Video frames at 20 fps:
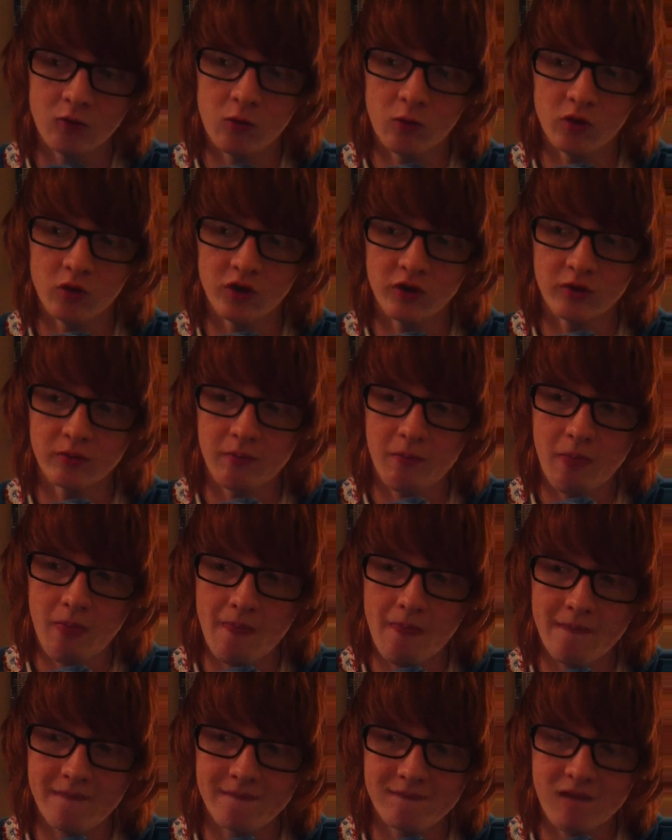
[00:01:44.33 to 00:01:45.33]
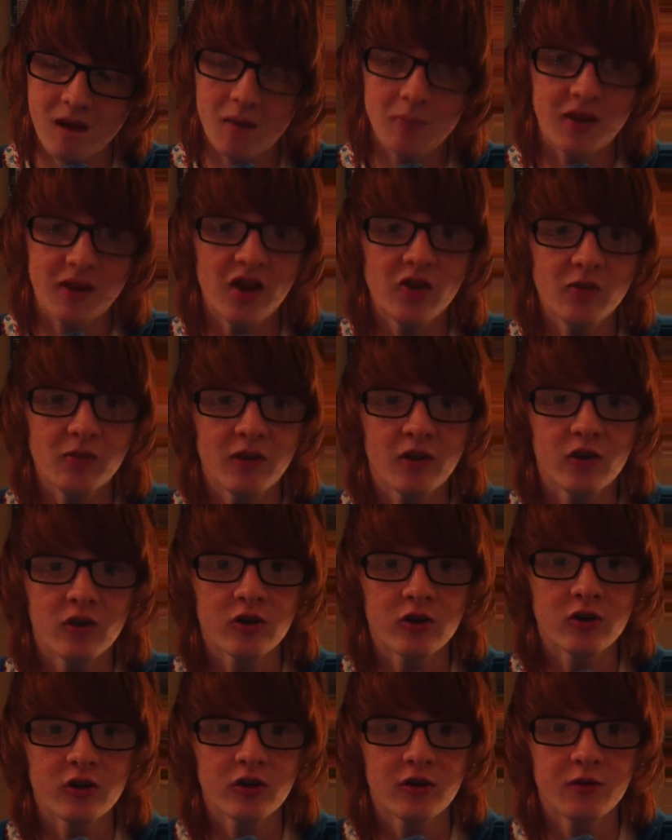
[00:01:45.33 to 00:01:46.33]
what was that? I'm trying to speak
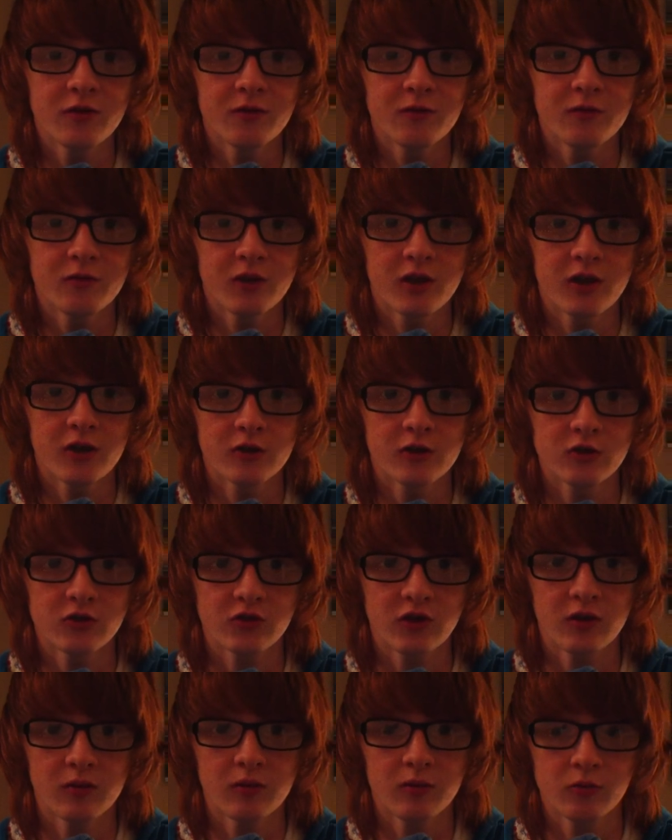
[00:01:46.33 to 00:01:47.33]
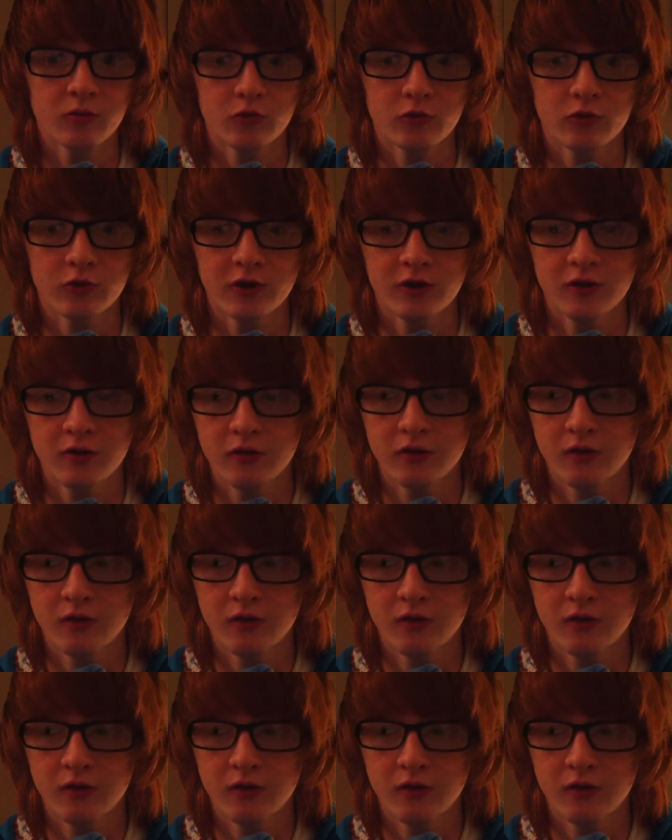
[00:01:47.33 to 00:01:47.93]
clearly. If you can't understand me, I'm sorry.